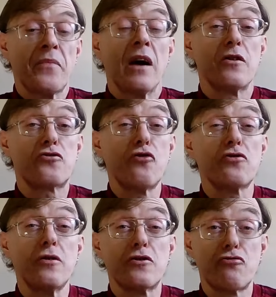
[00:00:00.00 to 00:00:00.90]
The
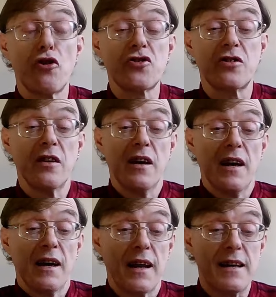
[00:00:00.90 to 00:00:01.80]
Social Trust
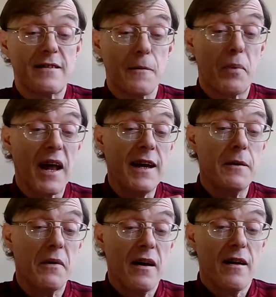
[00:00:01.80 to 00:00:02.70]
lays the
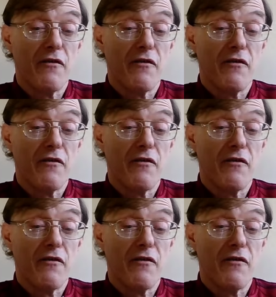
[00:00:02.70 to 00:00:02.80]
blame